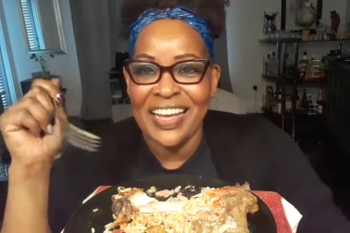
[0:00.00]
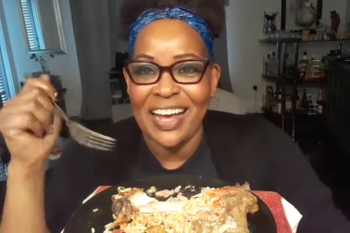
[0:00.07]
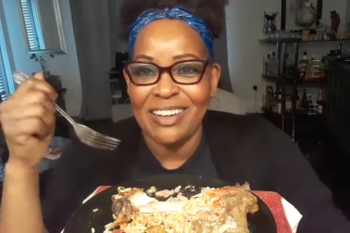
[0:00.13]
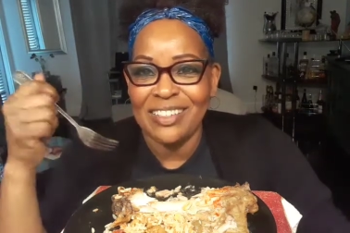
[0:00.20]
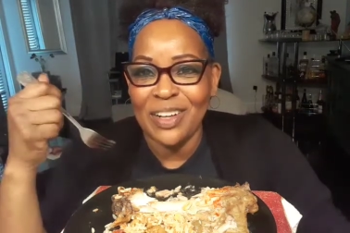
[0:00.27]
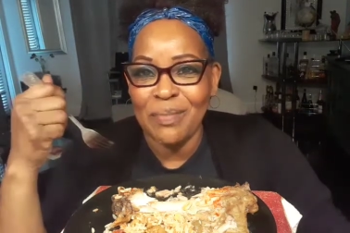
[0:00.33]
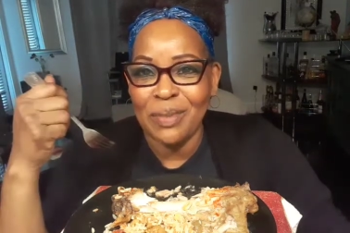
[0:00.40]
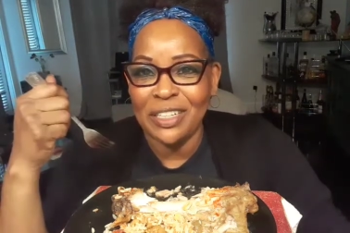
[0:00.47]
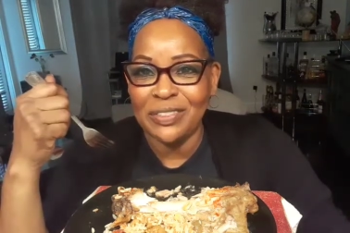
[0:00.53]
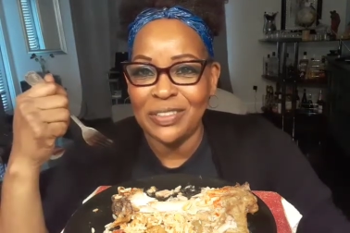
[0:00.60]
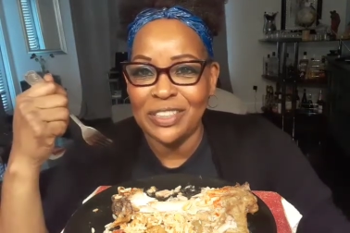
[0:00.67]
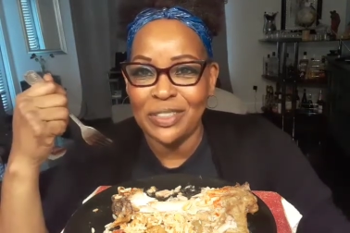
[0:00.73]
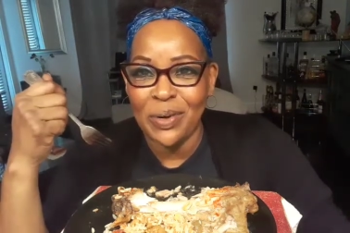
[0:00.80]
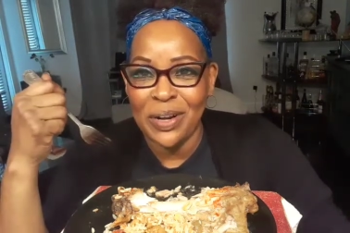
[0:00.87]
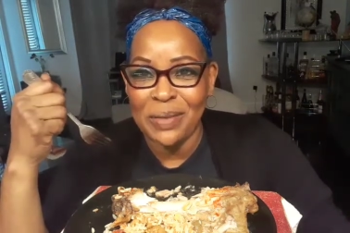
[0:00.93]
y'all so much for
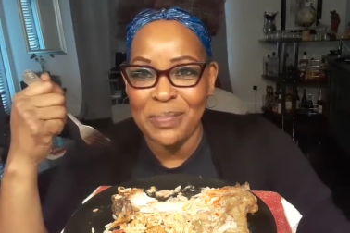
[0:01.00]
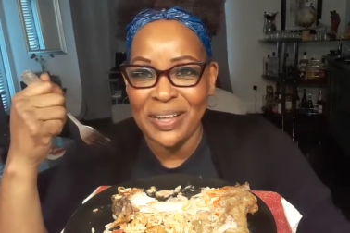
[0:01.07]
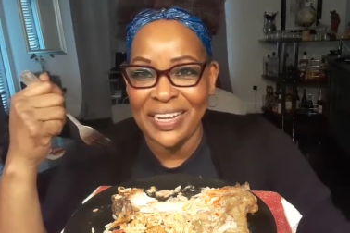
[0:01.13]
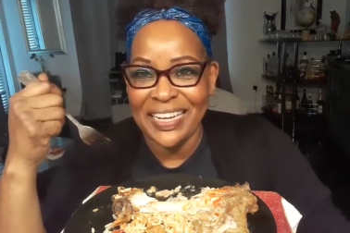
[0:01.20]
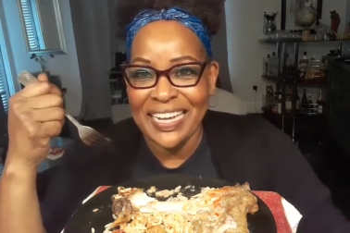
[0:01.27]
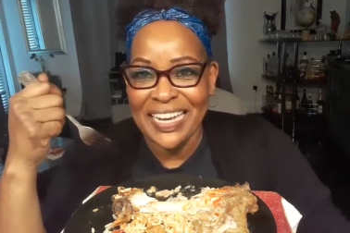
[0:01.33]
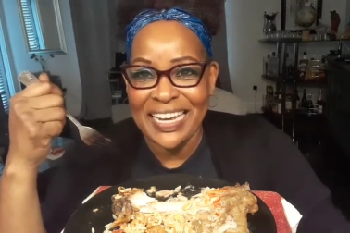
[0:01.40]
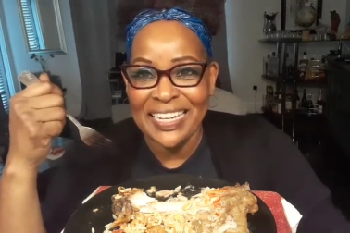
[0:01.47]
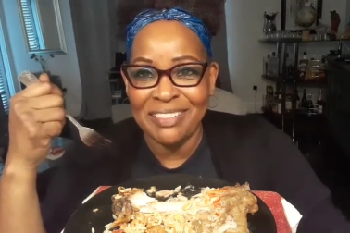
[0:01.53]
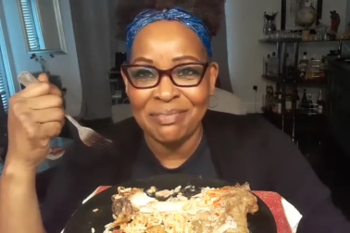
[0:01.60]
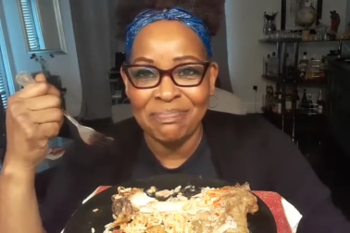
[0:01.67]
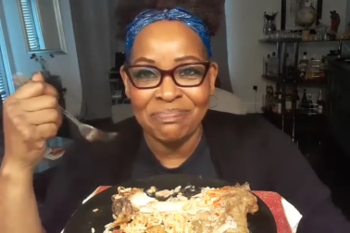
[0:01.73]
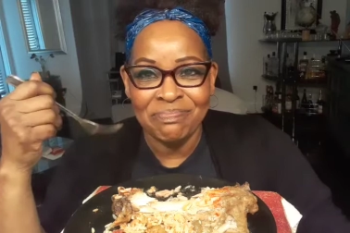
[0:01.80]
joining me again.